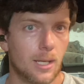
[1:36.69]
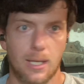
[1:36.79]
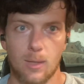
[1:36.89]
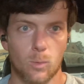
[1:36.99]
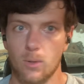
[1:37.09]

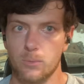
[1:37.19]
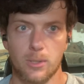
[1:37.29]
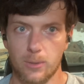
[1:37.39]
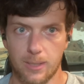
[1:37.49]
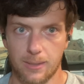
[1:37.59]
it won't
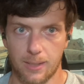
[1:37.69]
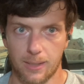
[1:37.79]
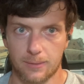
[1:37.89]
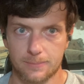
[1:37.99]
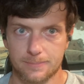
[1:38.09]
do anything.
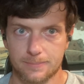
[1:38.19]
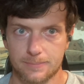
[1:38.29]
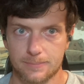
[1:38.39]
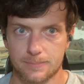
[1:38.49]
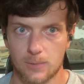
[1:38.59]

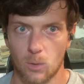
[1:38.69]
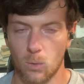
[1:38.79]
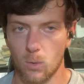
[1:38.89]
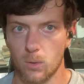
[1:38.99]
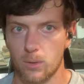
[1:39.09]

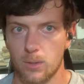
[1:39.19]
Or